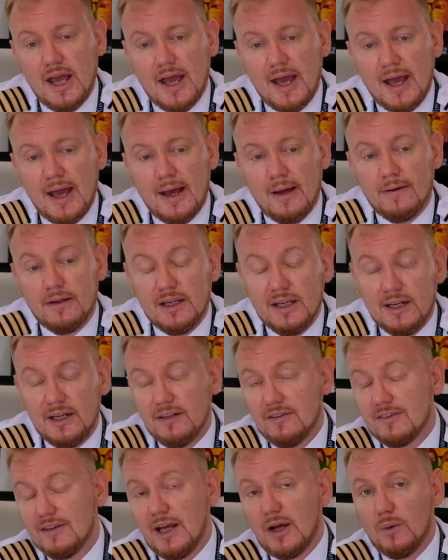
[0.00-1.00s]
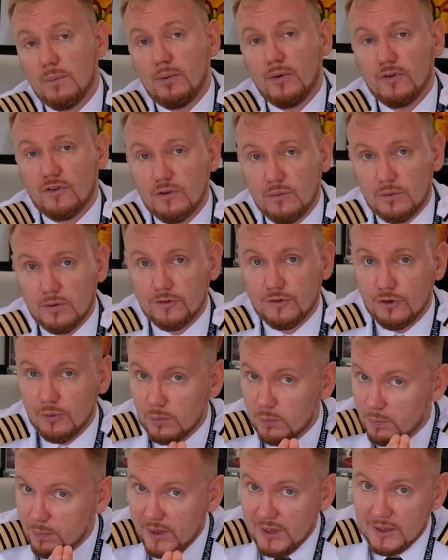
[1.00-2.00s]
uh, it is now possible to
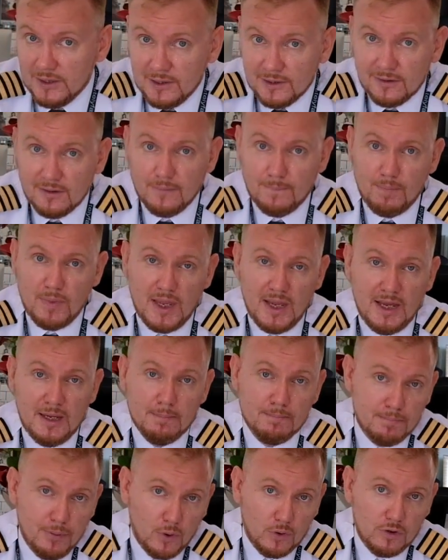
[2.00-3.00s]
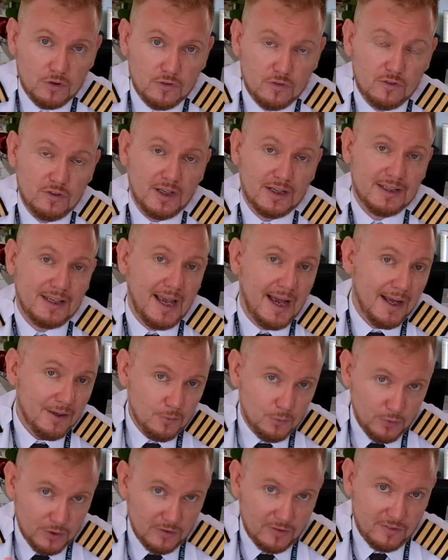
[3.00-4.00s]
build a box that
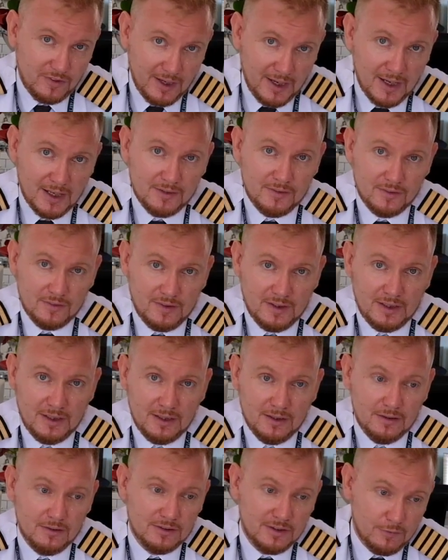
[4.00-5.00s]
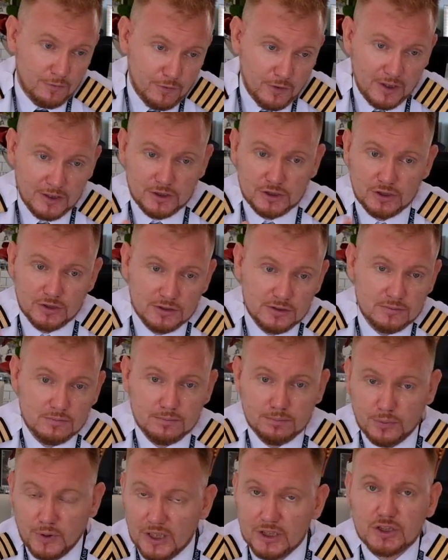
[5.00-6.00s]
can withstand the differential
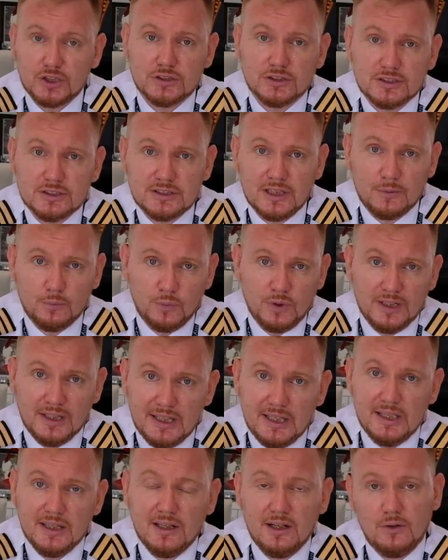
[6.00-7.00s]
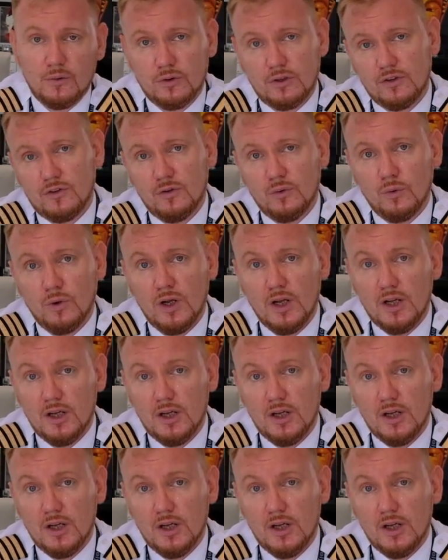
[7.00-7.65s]
pressures that we need in order to,